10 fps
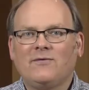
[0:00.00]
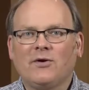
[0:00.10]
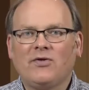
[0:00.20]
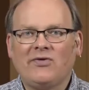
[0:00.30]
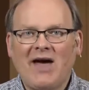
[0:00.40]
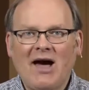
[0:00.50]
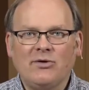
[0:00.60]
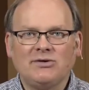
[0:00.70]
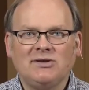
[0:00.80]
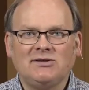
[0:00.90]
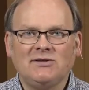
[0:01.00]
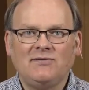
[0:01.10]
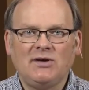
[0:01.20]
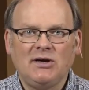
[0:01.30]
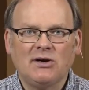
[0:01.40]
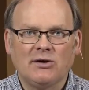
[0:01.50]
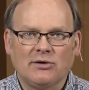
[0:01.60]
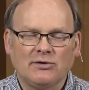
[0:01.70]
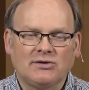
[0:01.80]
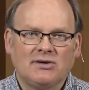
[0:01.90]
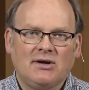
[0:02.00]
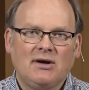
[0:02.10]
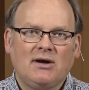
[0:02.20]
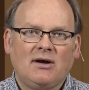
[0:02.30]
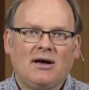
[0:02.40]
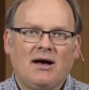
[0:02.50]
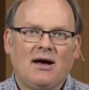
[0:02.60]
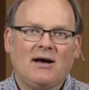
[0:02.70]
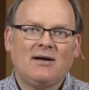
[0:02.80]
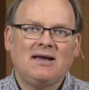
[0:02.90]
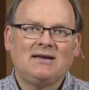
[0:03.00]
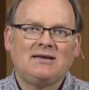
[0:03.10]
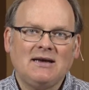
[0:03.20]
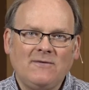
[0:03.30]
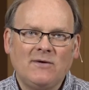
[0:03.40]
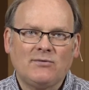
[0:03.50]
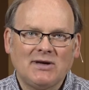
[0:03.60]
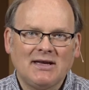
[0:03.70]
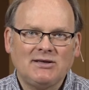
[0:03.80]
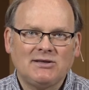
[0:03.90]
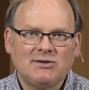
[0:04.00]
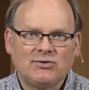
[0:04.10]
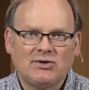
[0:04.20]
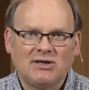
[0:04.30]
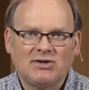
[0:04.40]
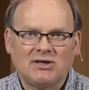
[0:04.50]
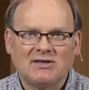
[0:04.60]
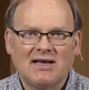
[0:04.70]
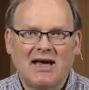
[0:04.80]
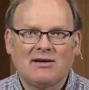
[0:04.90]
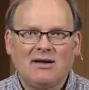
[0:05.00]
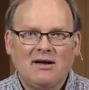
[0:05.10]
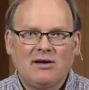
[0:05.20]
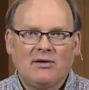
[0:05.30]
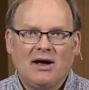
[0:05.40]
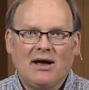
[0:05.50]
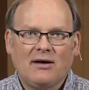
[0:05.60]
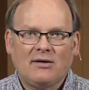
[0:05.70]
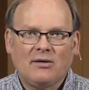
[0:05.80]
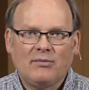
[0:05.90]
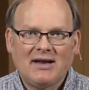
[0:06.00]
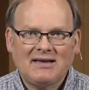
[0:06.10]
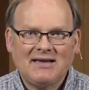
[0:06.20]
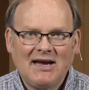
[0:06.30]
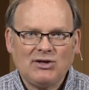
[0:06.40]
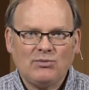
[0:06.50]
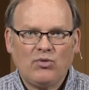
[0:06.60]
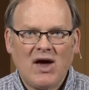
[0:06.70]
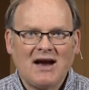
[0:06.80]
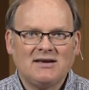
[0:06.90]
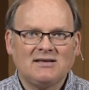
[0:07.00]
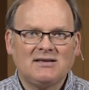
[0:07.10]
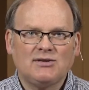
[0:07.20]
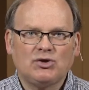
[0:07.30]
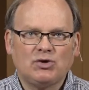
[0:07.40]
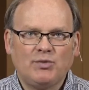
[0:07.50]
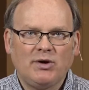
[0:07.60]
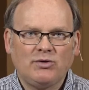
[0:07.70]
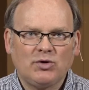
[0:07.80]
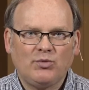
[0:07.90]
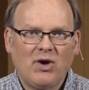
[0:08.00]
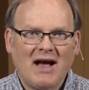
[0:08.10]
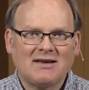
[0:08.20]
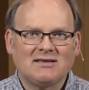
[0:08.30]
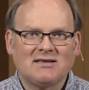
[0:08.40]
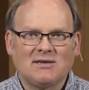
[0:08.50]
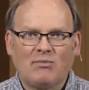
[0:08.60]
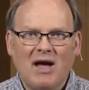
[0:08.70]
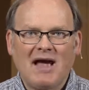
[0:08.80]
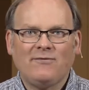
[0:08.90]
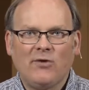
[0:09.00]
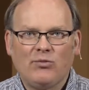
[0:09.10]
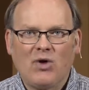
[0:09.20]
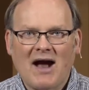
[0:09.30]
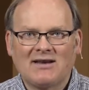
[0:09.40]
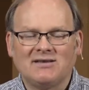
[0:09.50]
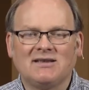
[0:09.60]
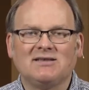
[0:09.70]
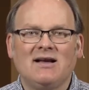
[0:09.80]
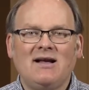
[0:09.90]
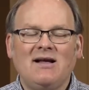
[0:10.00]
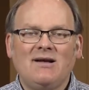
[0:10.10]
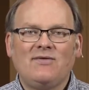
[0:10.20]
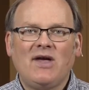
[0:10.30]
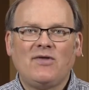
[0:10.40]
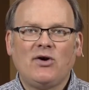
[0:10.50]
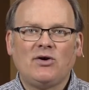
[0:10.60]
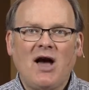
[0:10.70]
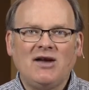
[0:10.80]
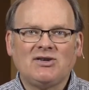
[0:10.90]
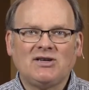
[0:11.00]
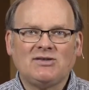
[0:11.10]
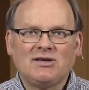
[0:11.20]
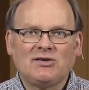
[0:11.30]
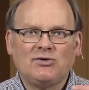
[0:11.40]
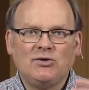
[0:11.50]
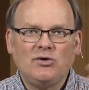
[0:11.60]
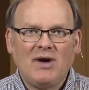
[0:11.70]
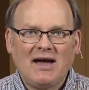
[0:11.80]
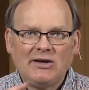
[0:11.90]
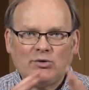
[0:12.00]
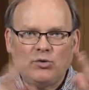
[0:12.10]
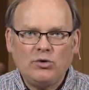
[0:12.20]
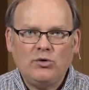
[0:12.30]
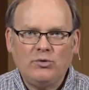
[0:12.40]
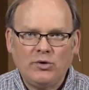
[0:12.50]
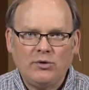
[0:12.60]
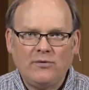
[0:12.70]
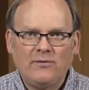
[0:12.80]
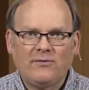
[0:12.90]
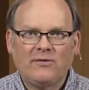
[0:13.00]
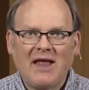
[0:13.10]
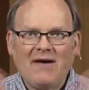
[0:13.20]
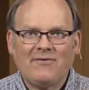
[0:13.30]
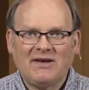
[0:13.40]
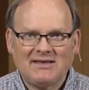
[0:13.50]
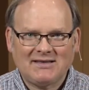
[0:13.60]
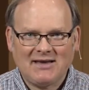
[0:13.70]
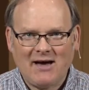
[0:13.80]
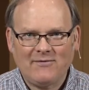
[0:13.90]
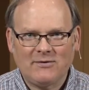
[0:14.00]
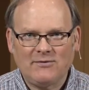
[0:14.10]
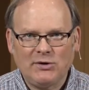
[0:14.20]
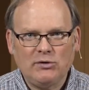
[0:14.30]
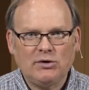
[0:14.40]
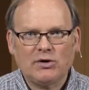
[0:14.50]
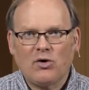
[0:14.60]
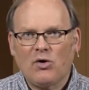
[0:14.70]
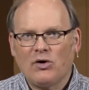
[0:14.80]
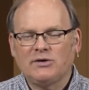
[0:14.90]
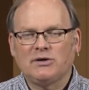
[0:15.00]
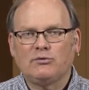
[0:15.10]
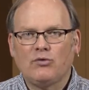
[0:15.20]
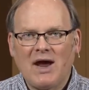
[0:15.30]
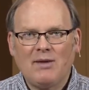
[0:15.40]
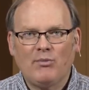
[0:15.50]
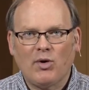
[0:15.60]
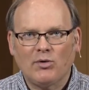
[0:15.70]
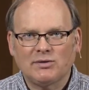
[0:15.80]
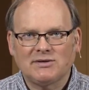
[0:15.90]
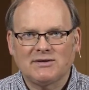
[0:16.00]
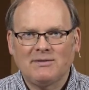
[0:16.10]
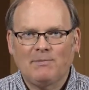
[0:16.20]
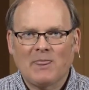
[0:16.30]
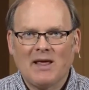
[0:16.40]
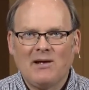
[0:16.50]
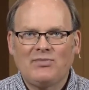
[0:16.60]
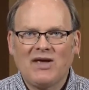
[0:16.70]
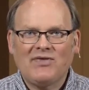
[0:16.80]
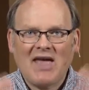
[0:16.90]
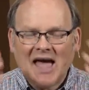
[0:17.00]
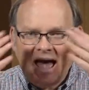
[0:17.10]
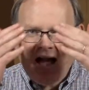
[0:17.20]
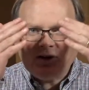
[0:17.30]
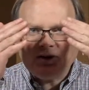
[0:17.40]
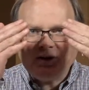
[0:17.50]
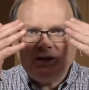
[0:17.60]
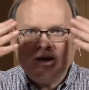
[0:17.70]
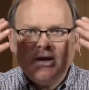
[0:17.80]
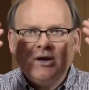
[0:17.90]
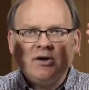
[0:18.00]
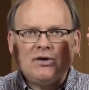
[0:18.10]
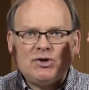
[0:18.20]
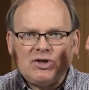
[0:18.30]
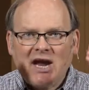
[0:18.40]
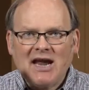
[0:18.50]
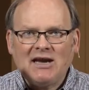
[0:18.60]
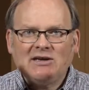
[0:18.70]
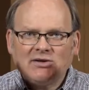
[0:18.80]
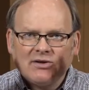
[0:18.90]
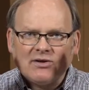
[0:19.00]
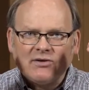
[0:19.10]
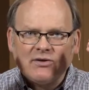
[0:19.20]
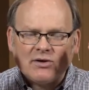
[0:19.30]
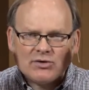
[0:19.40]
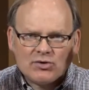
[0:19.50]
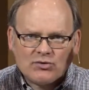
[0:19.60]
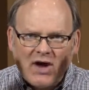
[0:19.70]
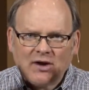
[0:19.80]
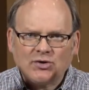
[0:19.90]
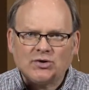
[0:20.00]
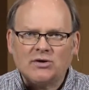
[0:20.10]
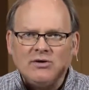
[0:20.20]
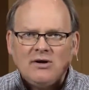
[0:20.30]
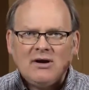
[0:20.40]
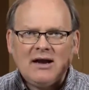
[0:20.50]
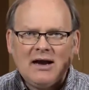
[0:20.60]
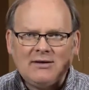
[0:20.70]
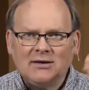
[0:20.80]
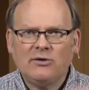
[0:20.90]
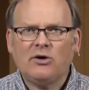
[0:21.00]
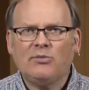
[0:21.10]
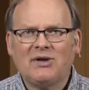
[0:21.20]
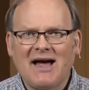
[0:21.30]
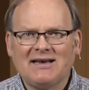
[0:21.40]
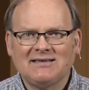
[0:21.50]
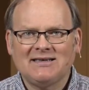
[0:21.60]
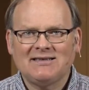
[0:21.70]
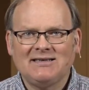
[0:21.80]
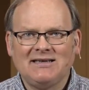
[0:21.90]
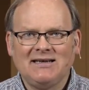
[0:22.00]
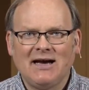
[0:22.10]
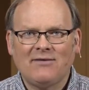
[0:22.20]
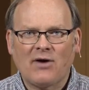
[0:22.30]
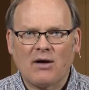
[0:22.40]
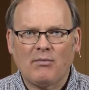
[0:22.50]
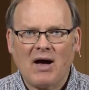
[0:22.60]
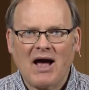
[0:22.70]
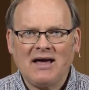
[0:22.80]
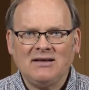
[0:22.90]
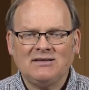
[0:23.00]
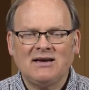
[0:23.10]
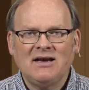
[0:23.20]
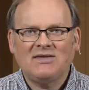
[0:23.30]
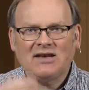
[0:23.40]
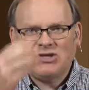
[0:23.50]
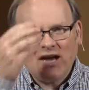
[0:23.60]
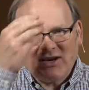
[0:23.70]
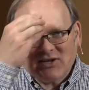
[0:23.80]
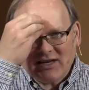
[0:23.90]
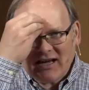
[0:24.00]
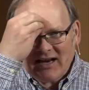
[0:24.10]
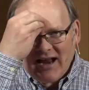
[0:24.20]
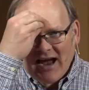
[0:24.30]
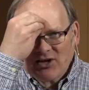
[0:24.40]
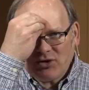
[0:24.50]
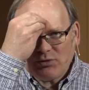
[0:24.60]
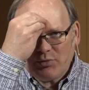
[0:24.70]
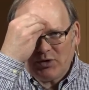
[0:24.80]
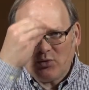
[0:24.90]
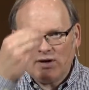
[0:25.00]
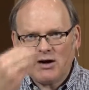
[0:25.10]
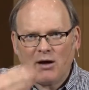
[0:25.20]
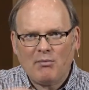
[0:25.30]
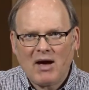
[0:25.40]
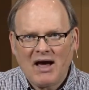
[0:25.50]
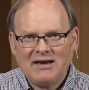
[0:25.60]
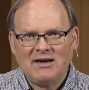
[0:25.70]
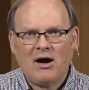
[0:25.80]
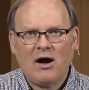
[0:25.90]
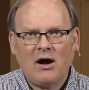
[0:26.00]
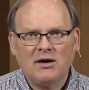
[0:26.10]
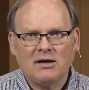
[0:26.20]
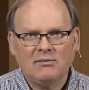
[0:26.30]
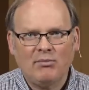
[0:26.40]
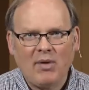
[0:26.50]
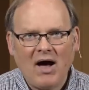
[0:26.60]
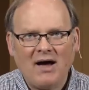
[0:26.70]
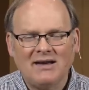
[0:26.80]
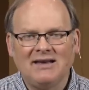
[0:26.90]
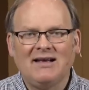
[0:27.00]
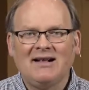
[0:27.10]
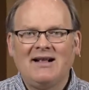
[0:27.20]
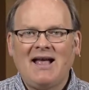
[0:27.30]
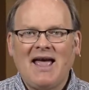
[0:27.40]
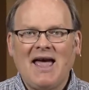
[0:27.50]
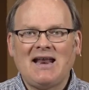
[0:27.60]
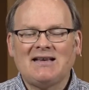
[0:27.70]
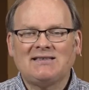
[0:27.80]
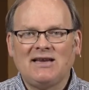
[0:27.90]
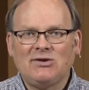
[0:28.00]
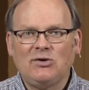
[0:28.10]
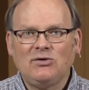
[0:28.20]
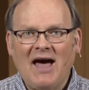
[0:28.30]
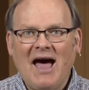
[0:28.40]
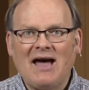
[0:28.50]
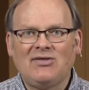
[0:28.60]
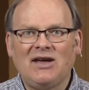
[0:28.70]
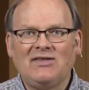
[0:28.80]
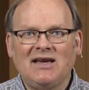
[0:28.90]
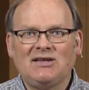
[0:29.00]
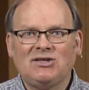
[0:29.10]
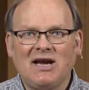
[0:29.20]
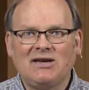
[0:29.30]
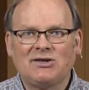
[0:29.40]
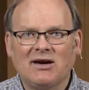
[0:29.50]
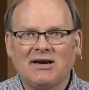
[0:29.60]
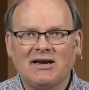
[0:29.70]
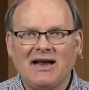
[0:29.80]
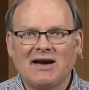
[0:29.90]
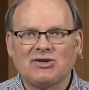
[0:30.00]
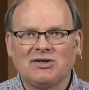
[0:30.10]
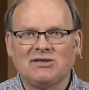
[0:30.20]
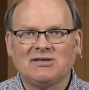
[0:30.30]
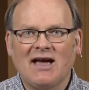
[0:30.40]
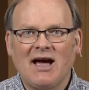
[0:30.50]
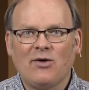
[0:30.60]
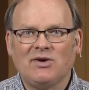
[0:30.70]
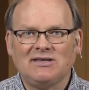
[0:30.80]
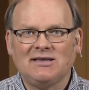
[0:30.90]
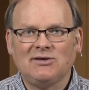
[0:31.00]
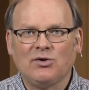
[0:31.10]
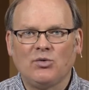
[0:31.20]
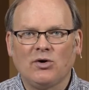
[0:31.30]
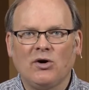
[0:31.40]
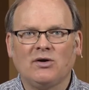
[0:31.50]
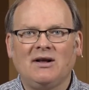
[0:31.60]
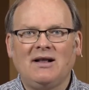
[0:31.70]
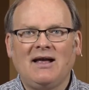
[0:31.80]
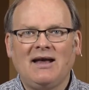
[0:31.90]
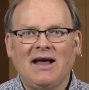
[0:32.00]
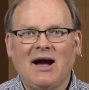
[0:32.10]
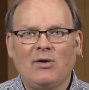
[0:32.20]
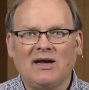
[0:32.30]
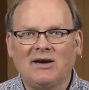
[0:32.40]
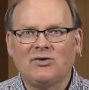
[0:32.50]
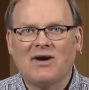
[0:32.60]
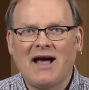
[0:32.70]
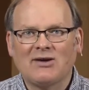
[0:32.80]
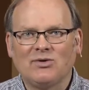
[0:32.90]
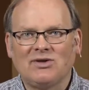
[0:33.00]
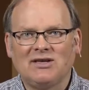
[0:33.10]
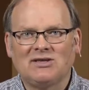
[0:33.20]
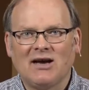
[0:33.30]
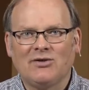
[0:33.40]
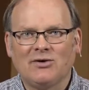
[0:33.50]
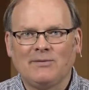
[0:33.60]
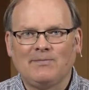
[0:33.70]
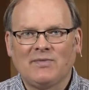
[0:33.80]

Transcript: for thousands of years in different religious traditions, that meditation practices, spiritual practices, mindful practices, they're not just this new age woo-woo fluffy stuff of unicorns and rainbows, that they actually change the structure and neuroplasticity of our minds. They change the connections between our mind and heart and body. And as they do that, then they change our connections to how we see the world and how we interact with each other.